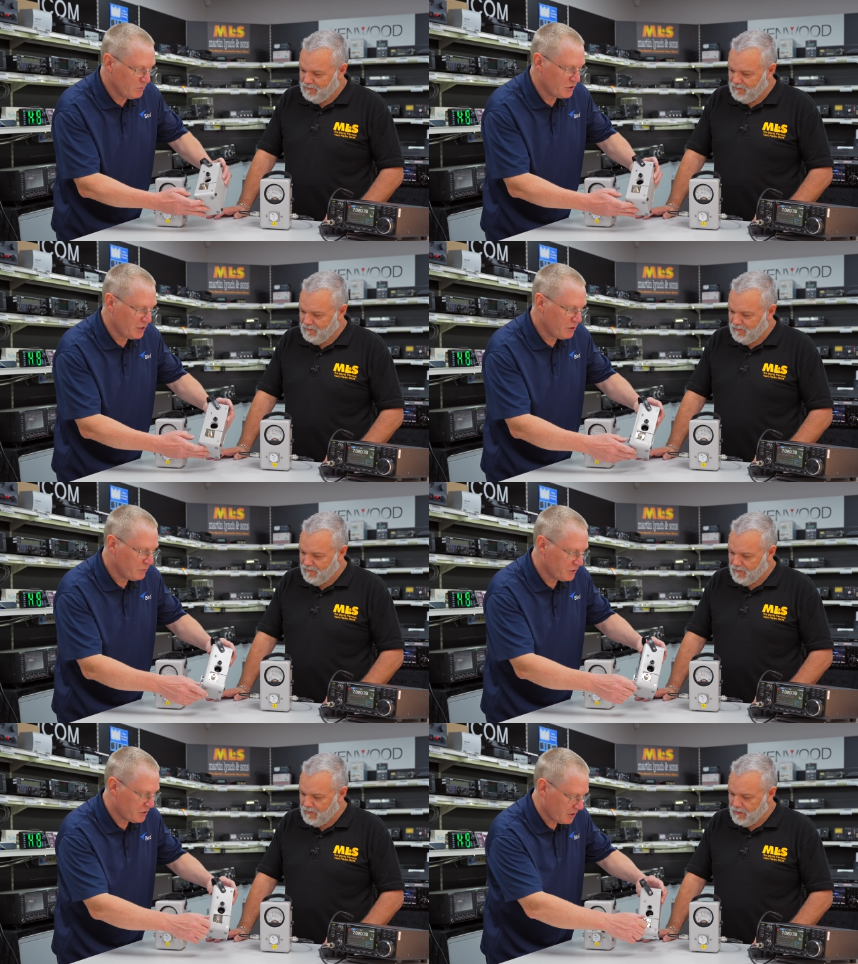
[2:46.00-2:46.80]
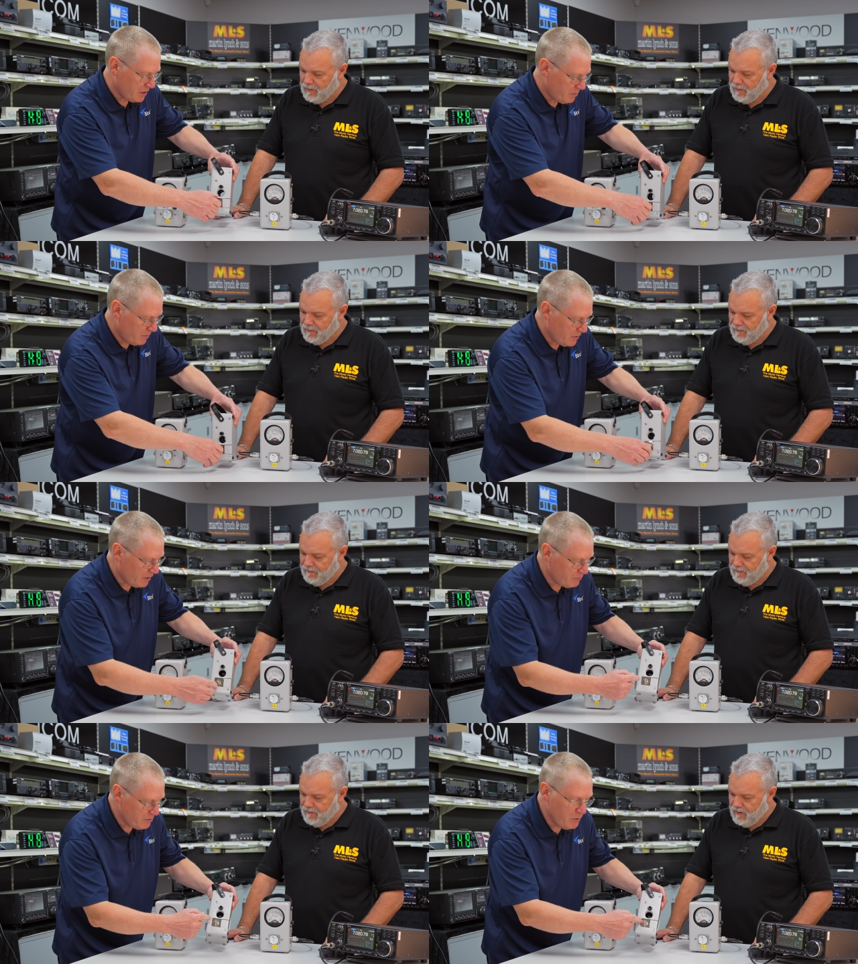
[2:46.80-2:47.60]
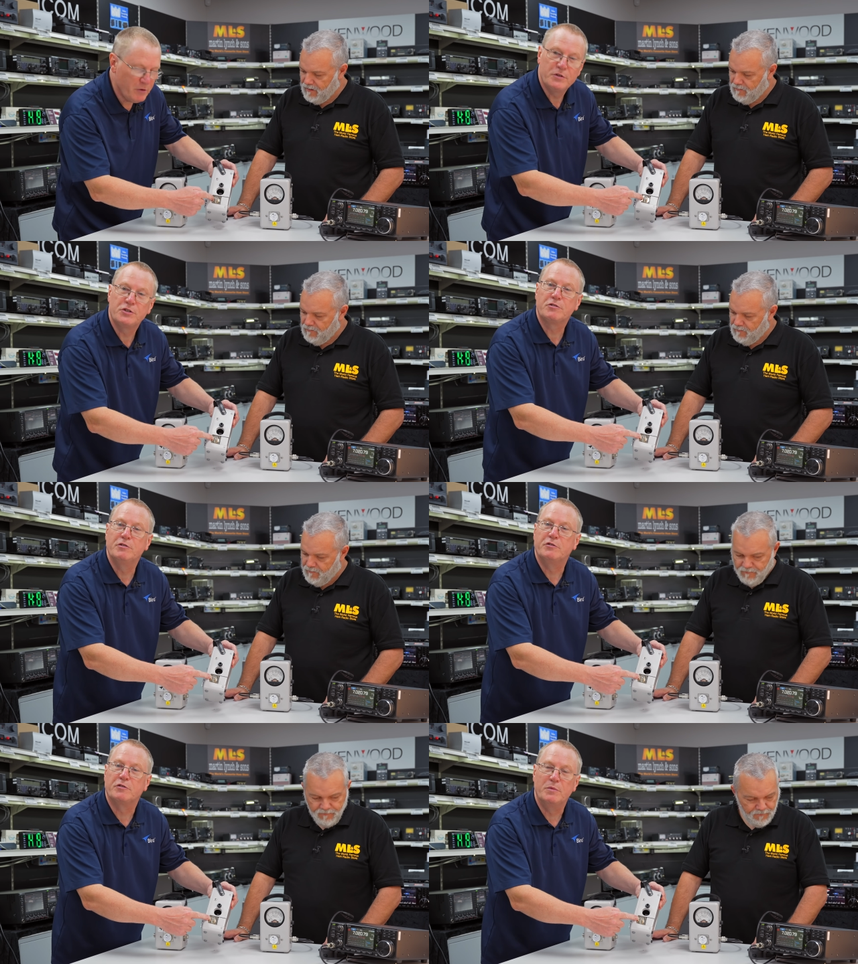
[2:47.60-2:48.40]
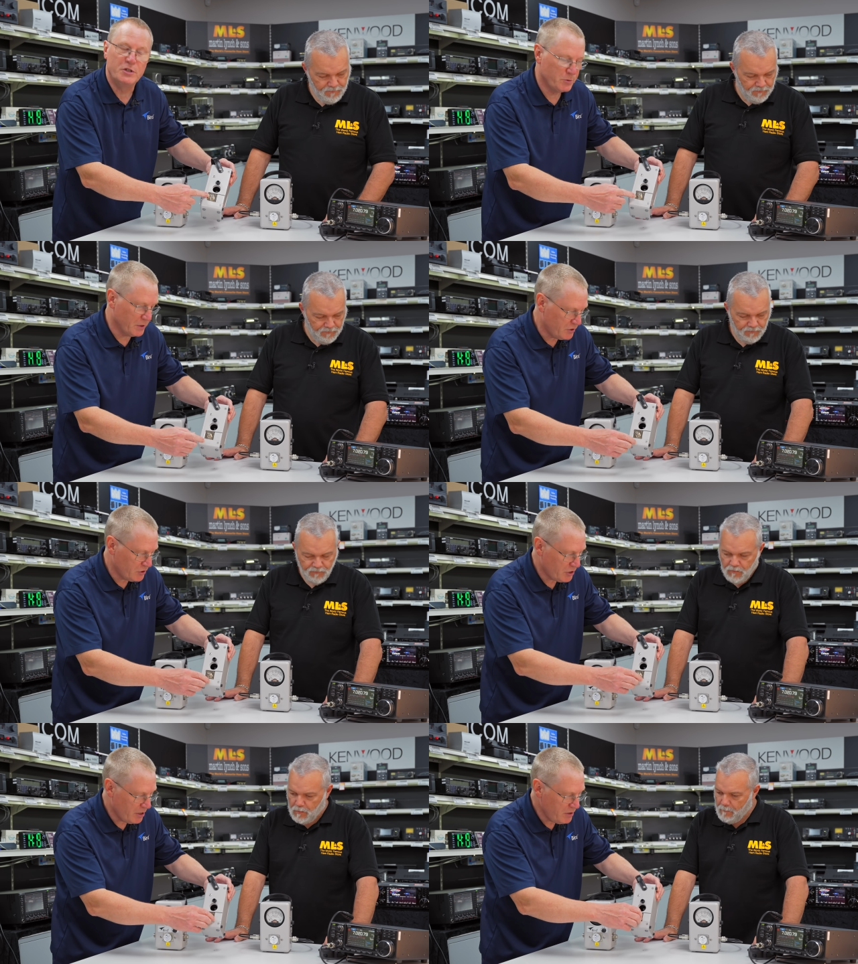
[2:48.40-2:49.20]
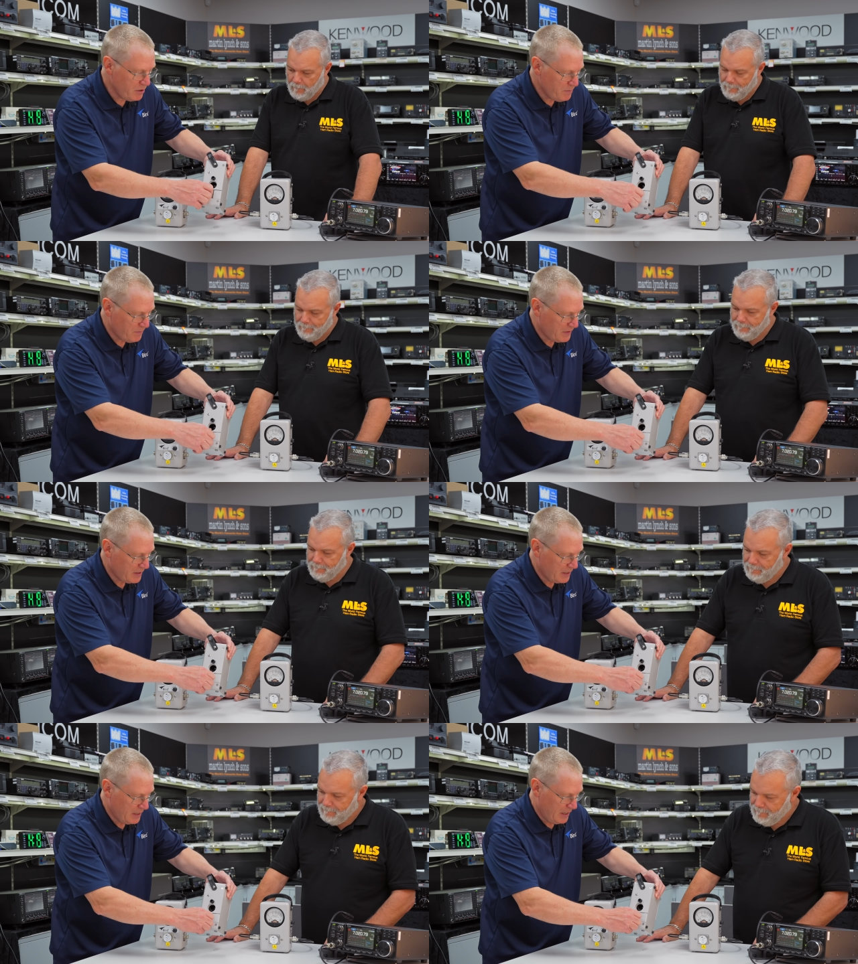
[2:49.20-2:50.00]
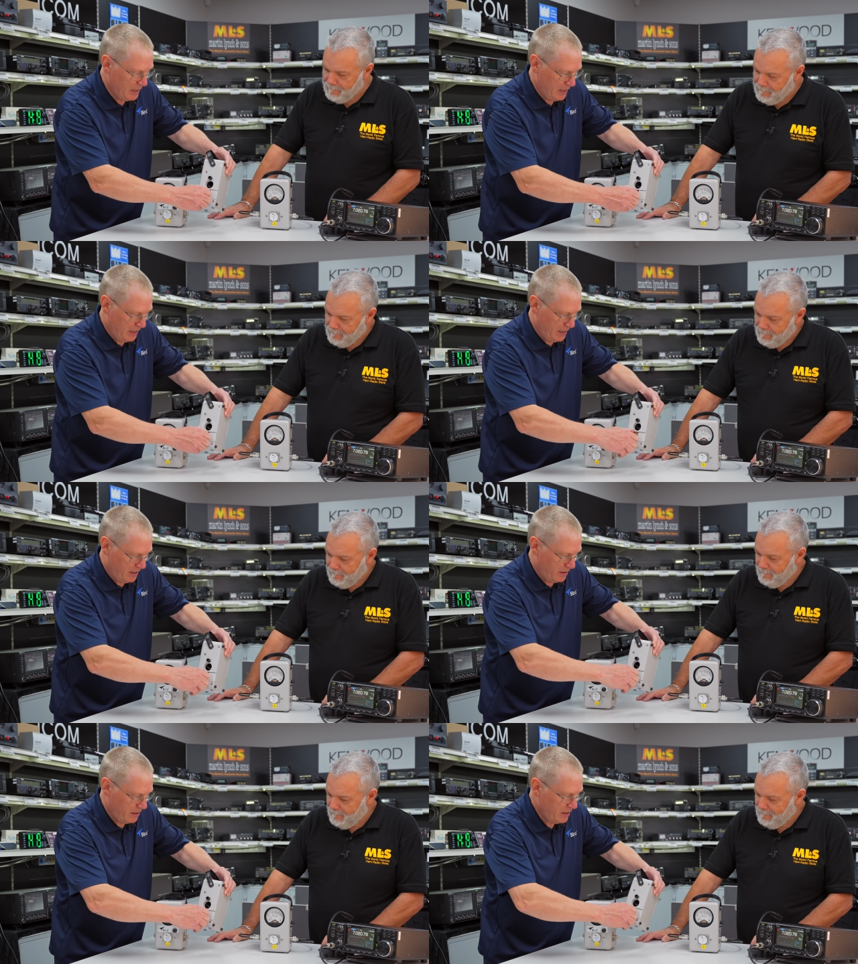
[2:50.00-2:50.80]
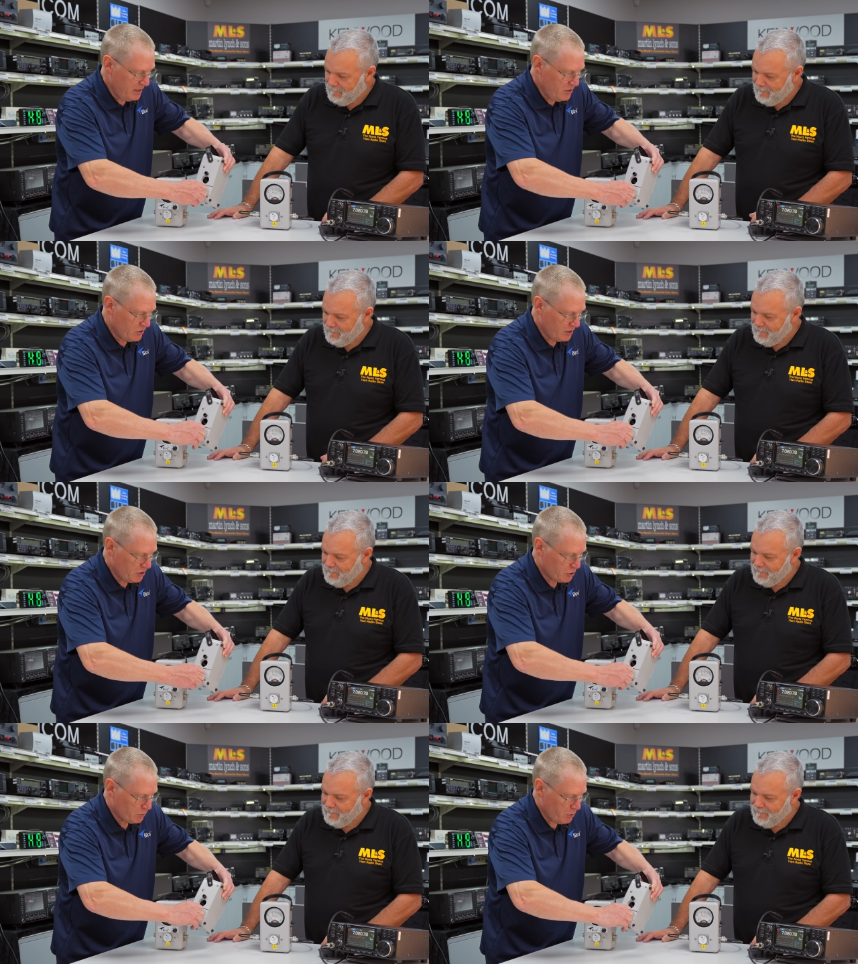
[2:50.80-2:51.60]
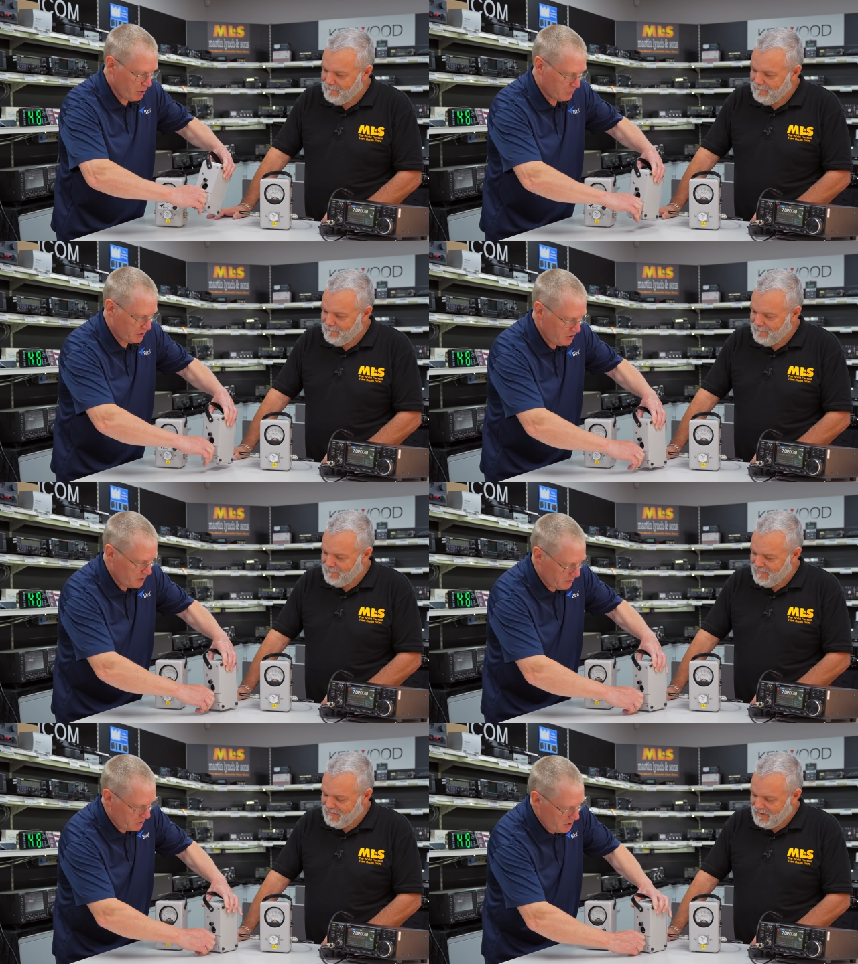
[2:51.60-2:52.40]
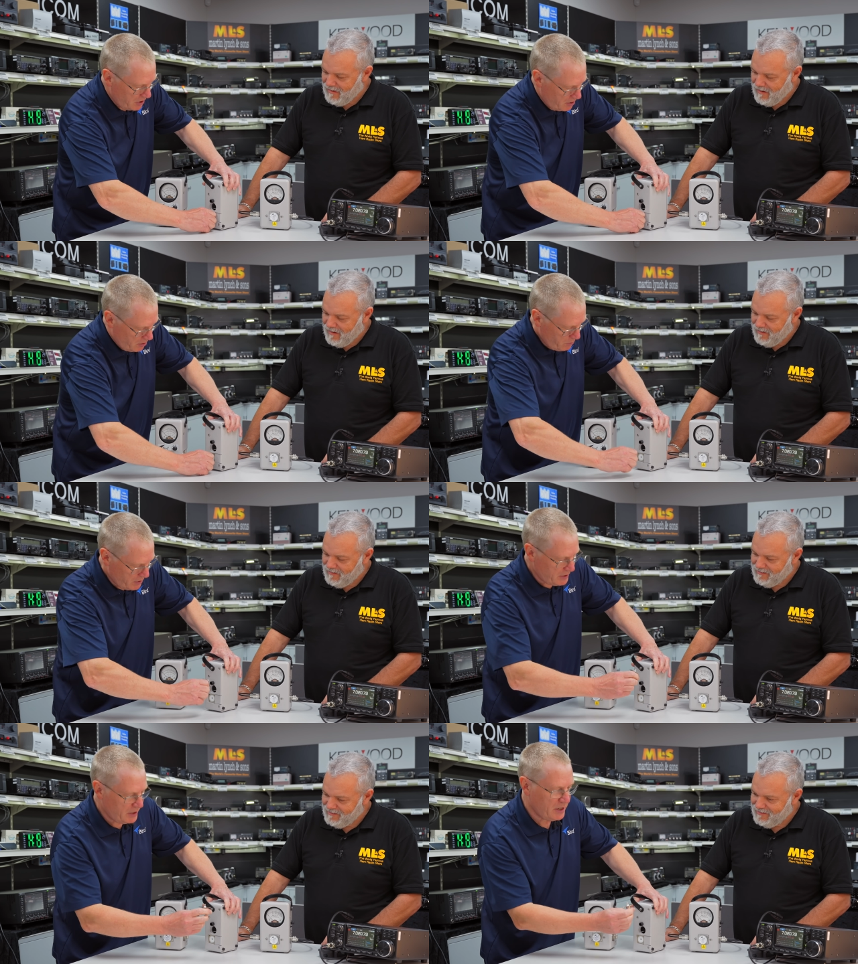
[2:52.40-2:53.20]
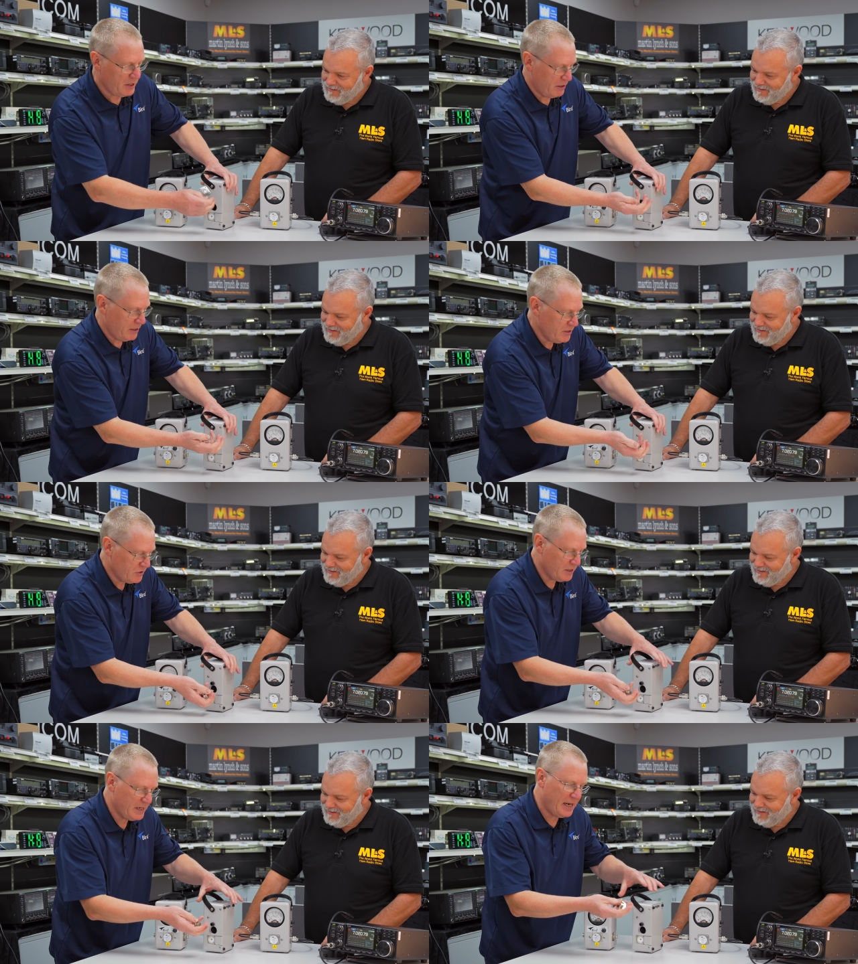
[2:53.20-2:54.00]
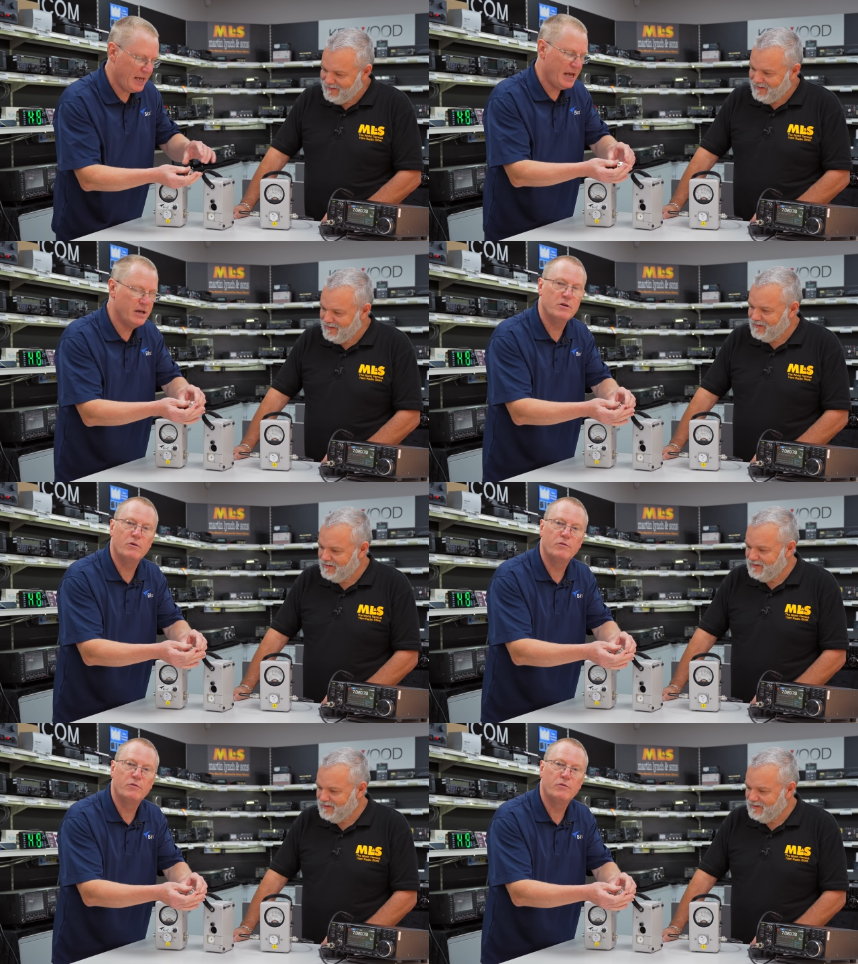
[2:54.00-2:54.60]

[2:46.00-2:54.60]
Speaker 1: themselves, um, I've removed the screws from this one to show you. They're easily swapped. This particular one is an N